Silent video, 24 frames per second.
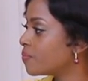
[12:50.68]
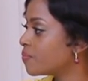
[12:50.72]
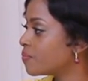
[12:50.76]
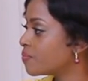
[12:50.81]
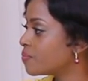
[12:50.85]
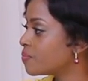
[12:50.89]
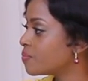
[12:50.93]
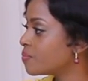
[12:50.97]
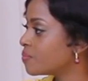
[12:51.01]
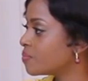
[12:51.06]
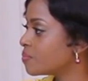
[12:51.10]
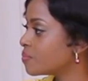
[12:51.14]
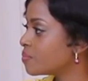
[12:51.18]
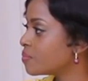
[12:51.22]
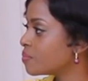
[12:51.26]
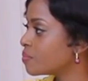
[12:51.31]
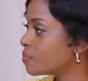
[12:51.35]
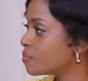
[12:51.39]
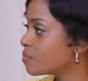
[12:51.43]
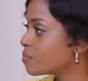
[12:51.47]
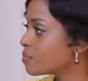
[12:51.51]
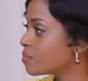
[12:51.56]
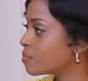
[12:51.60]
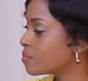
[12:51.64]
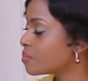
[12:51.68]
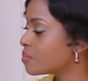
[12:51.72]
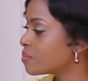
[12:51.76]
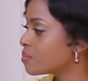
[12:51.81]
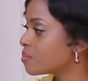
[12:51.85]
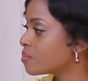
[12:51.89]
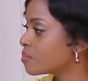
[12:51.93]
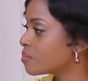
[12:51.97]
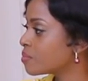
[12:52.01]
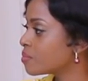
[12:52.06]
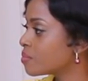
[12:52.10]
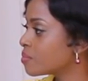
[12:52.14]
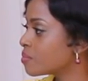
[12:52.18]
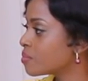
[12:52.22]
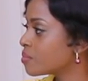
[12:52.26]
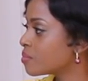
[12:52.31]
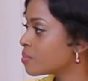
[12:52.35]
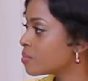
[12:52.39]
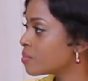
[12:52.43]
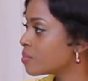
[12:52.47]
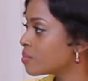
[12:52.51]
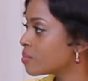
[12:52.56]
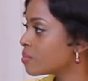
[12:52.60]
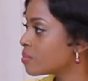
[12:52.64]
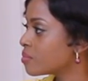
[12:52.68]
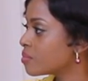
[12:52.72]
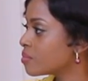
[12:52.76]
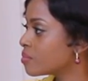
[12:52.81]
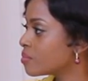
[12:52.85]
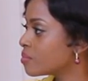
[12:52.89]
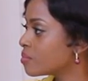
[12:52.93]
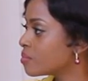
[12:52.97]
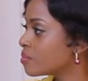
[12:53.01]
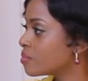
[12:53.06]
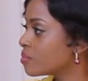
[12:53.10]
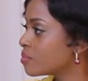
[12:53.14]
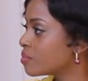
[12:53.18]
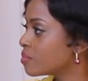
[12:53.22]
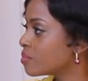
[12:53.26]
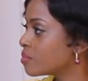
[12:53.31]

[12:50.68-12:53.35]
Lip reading: This person isn't speaking.